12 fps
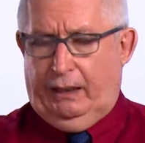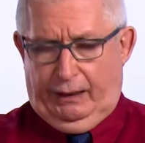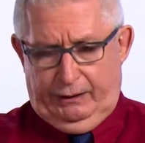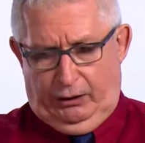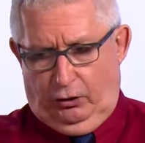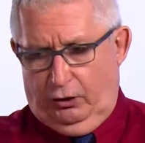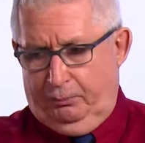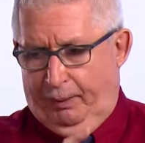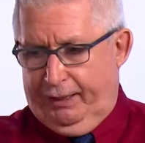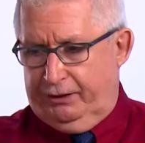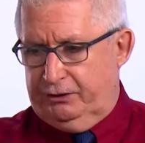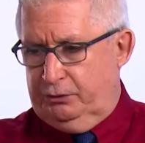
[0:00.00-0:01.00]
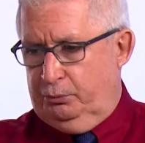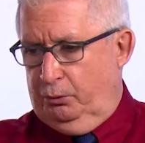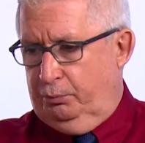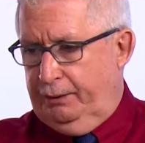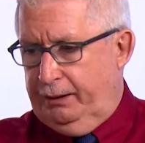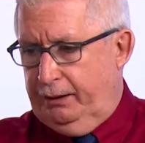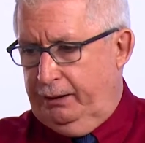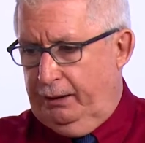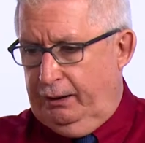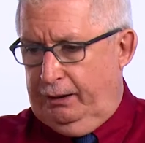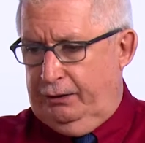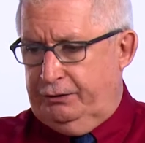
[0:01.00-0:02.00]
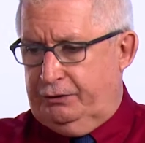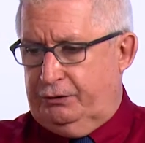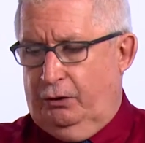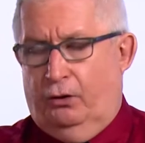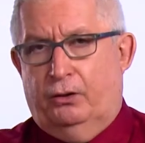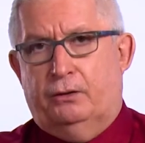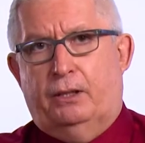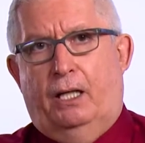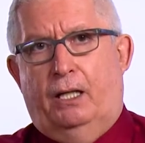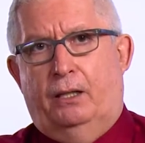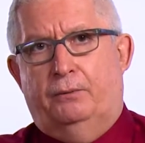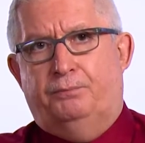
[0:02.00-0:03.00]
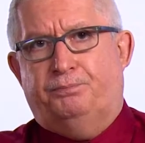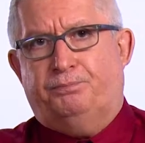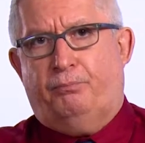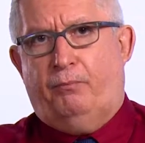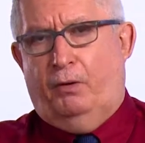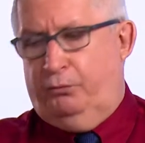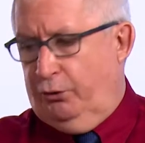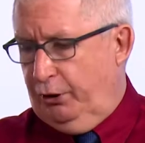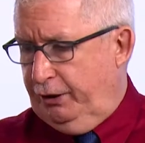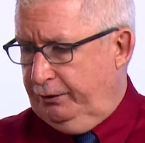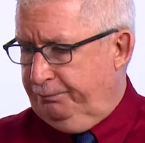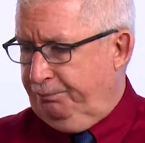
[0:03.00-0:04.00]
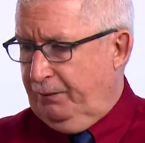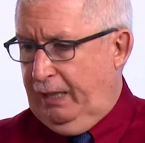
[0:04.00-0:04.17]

and then all the packages will be installed for you.